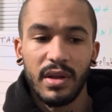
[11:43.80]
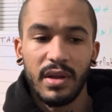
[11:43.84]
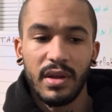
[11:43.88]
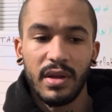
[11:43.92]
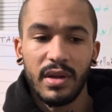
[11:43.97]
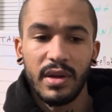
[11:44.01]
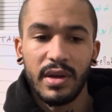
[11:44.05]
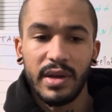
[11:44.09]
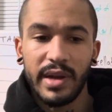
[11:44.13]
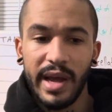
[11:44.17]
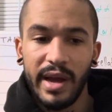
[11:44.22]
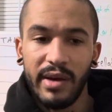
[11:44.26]

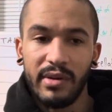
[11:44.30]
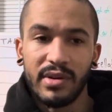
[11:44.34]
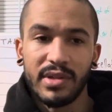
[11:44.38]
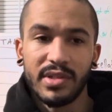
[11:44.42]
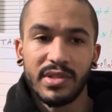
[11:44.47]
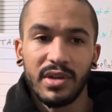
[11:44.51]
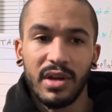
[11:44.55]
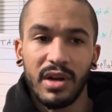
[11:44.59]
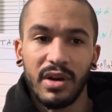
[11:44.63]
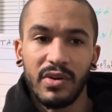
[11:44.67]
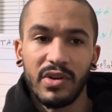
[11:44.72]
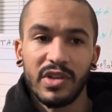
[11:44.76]
now it's
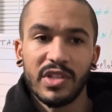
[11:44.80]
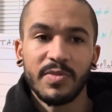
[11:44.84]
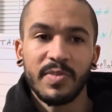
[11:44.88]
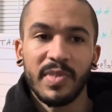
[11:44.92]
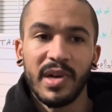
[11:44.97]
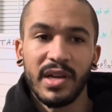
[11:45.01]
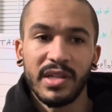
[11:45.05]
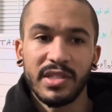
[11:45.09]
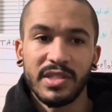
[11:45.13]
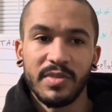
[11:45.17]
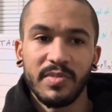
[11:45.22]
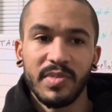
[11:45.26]
our
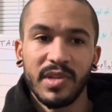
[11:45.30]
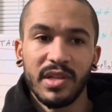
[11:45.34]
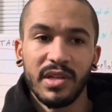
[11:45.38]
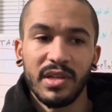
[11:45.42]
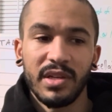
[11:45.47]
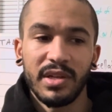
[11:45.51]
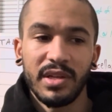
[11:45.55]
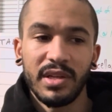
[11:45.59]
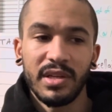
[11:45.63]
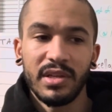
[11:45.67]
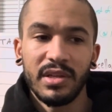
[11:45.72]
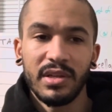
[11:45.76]

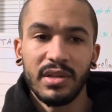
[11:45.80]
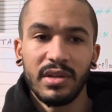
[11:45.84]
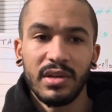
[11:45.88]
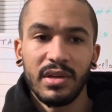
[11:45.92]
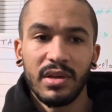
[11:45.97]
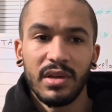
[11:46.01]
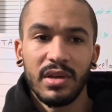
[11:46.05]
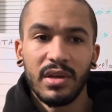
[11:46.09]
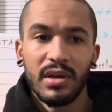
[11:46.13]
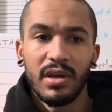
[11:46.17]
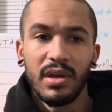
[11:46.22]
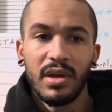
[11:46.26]
responsibility
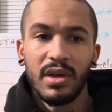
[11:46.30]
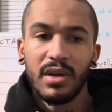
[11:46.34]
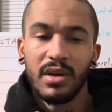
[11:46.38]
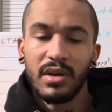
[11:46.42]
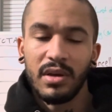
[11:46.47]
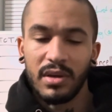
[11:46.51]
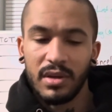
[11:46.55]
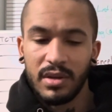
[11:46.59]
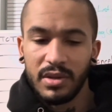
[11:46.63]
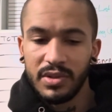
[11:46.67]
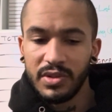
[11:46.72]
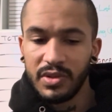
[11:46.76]

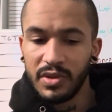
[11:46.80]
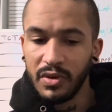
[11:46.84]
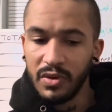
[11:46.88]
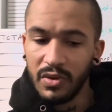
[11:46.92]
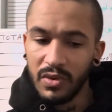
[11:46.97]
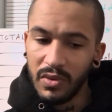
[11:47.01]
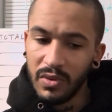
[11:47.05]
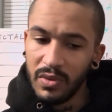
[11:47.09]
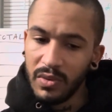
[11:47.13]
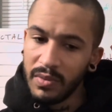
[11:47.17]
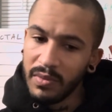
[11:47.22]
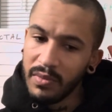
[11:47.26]

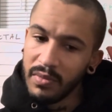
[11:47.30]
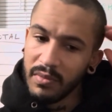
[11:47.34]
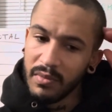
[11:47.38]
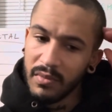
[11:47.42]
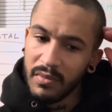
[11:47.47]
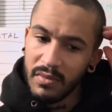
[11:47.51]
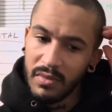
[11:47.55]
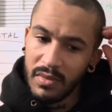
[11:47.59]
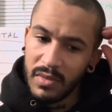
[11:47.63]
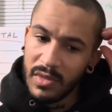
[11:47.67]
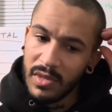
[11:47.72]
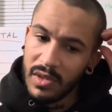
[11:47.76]
to
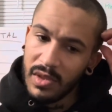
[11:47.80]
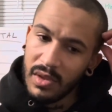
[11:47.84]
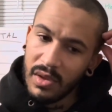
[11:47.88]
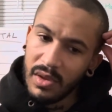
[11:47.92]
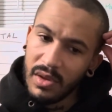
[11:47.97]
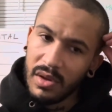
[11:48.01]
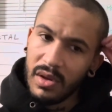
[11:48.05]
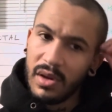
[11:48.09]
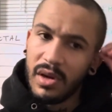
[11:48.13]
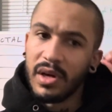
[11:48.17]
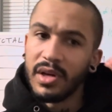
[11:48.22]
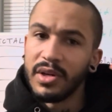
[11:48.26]

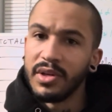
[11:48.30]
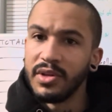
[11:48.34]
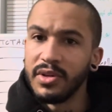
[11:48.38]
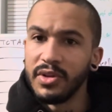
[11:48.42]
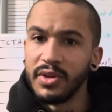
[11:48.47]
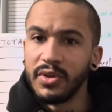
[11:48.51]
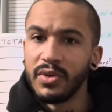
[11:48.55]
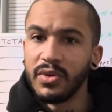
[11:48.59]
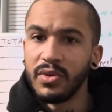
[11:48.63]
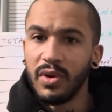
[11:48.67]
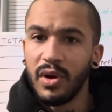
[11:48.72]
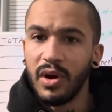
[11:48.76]

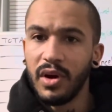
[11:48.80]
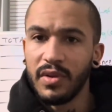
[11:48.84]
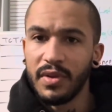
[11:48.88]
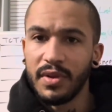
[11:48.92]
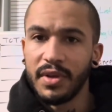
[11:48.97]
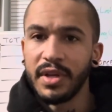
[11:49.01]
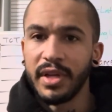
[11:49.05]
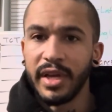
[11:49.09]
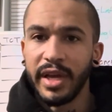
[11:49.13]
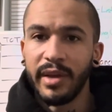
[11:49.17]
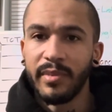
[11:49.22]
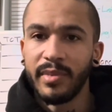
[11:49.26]
undo all the
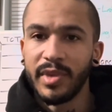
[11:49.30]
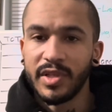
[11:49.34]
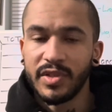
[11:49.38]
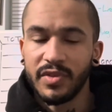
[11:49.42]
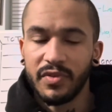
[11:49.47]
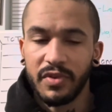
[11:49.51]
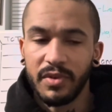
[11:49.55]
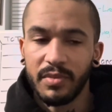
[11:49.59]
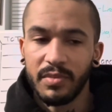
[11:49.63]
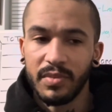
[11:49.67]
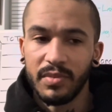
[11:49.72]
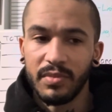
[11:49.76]
damage
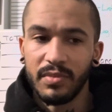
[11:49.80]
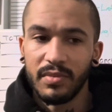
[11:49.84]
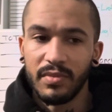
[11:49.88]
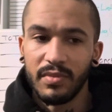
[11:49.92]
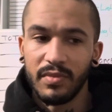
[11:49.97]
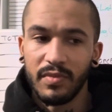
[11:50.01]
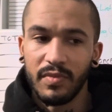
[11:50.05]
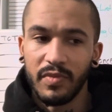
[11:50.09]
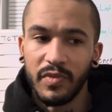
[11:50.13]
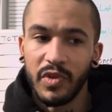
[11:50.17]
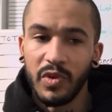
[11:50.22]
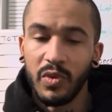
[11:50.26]
from
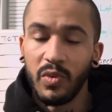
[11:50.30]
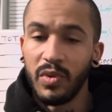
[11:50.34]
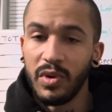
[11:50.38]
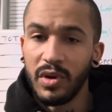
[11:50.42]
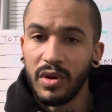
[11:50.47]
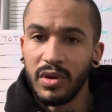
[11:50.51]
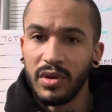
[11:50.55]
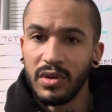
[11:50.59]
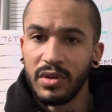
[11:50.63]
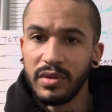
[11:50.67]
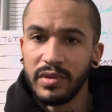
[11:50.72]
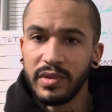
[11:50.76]
the
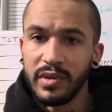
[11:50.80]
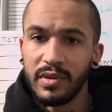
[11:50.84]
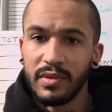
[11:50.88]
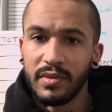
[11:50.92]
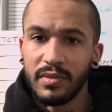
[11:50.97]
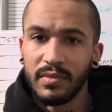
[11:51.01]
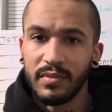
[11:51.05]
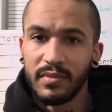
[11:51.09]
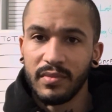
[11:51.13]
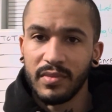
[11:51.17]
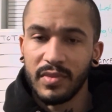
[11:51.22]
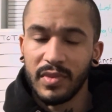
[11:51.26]
world
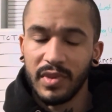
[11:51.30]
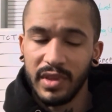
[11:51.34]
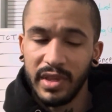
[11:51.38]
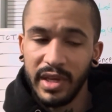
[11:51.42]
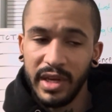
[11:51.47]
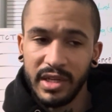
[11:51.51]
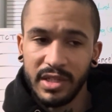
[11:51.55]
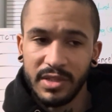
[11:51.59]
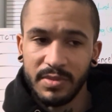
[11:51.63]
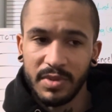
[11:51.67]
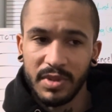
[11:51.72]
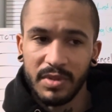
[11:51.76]
that
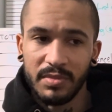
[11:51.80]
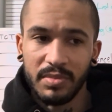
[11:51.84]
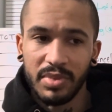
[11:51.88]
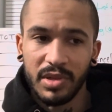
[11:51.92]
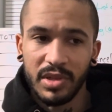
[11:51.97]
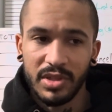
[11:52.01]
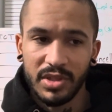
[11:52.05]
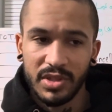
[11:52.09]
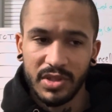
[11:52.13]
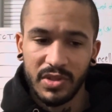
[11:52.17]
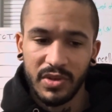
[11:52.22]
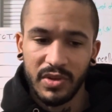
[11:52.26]
has been
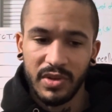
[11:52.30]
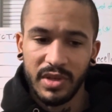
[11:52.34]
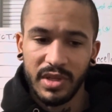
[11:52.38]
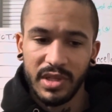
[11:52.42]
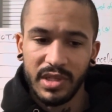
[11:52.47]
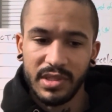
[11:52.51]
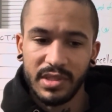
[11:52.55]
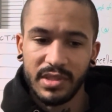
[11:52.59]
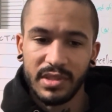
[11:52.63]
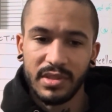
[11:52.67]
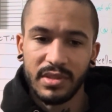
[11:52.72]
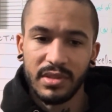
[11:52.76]
pushed on
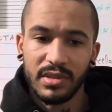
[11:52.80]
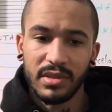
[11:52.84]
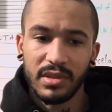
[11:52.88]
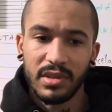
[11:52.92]
us,